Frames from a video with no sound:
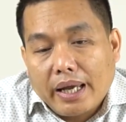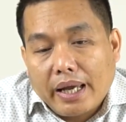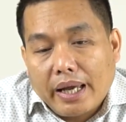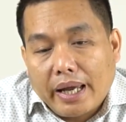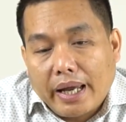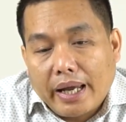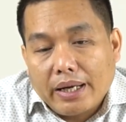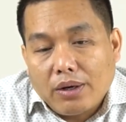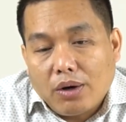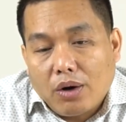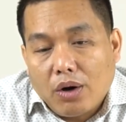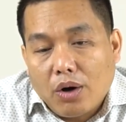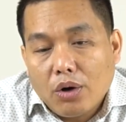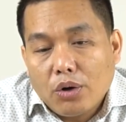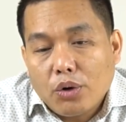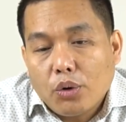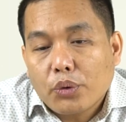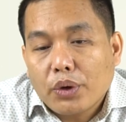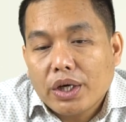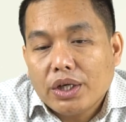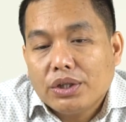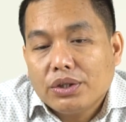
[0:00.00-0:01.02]
and on
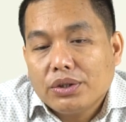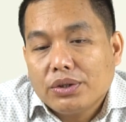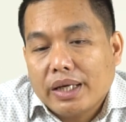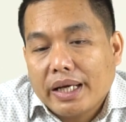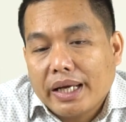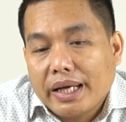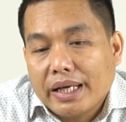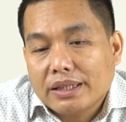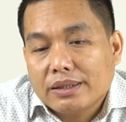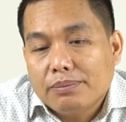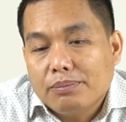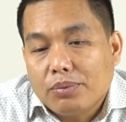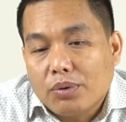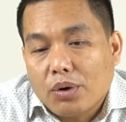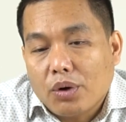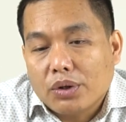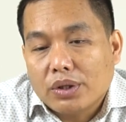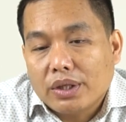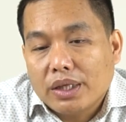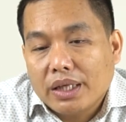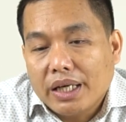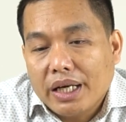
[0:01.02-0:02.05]
occasion has
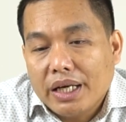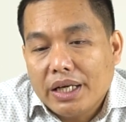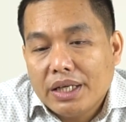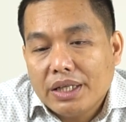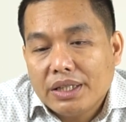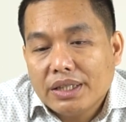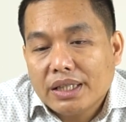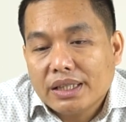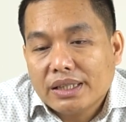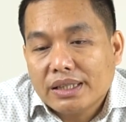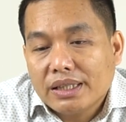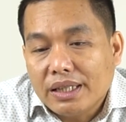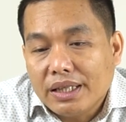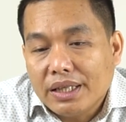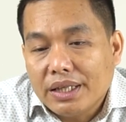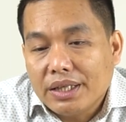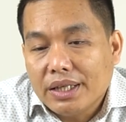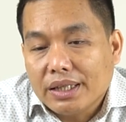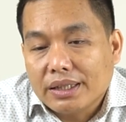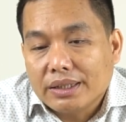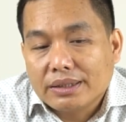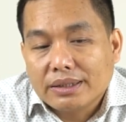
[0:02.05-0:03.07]
brought indigenous
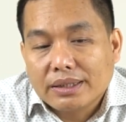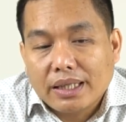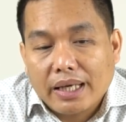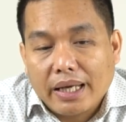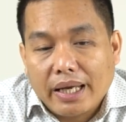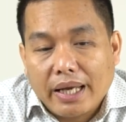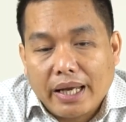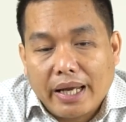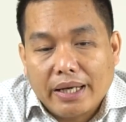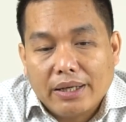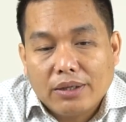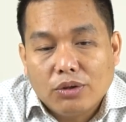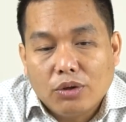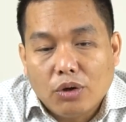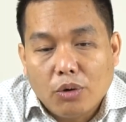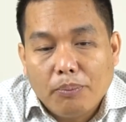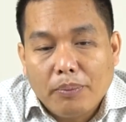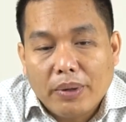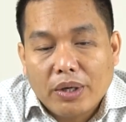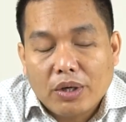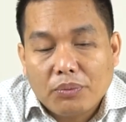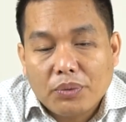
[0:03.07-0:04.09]
leaders and
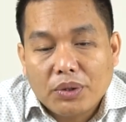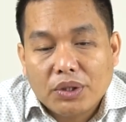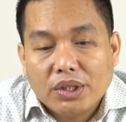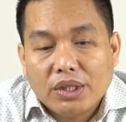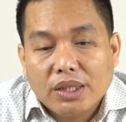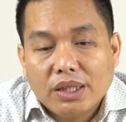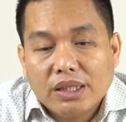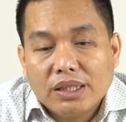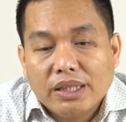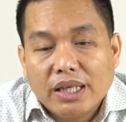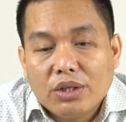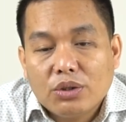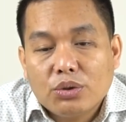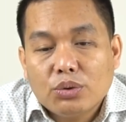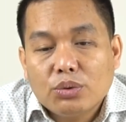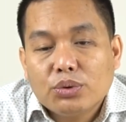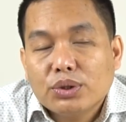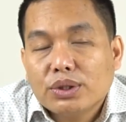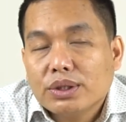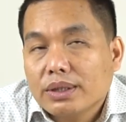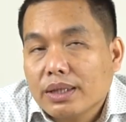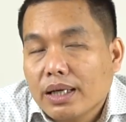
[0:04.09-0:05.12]
government officials into
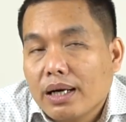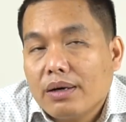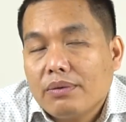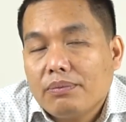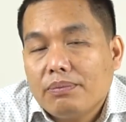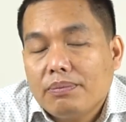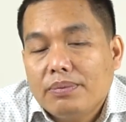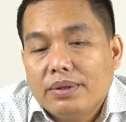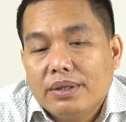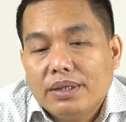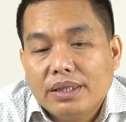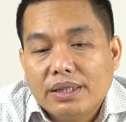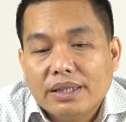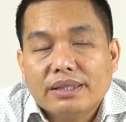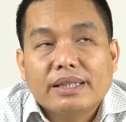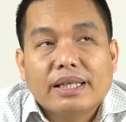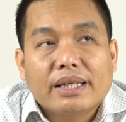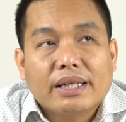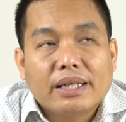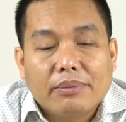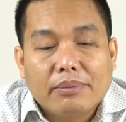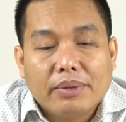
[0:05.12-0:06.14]
sharp
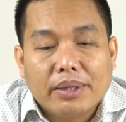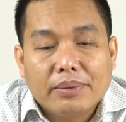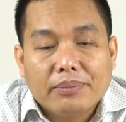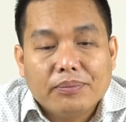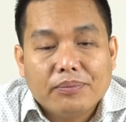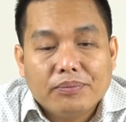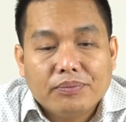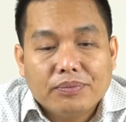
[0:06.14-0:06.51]
disagreement.